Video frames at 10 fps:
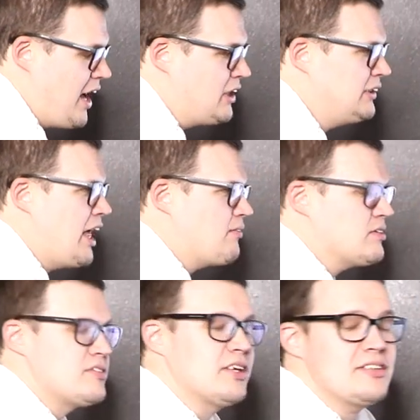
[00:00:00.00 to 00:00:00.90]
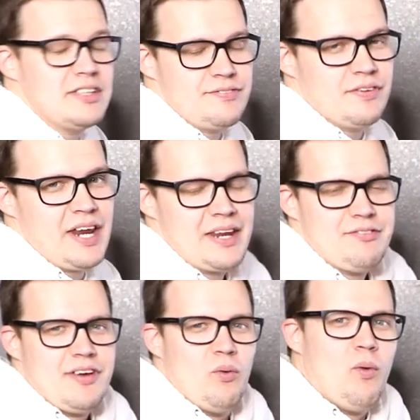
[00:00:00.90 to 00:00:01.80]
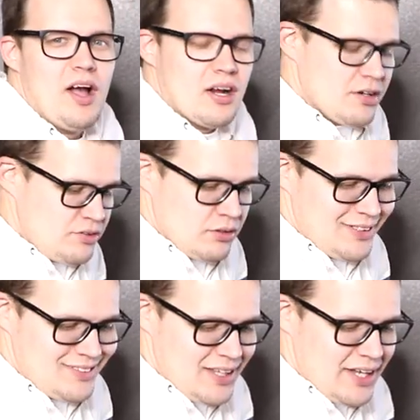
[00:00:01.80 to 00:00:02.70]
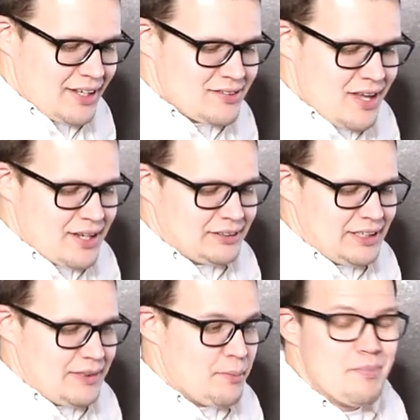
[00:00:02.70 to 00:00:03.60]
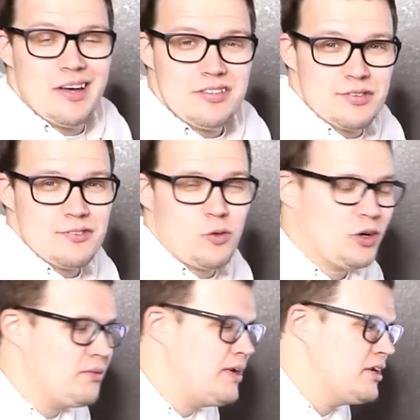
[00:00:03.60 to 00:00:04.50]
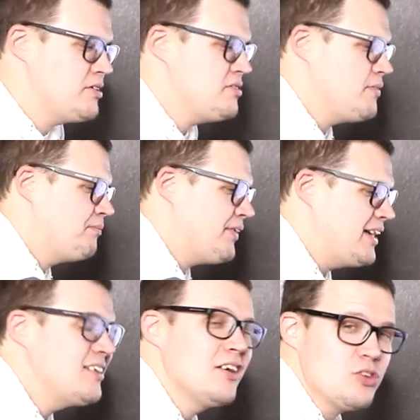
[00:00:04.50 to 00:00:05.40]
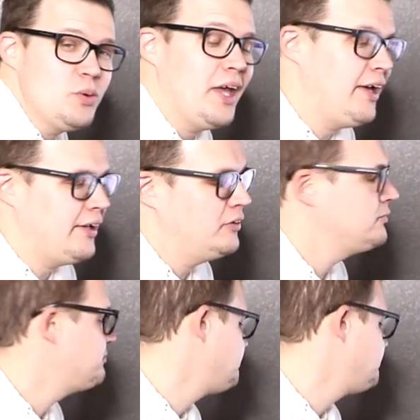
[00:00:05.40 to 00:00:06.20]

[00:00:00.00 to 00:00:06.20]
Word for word: I only have a 60 foot end fed wire, so it's not exactly the best for 40 meters. It does okay,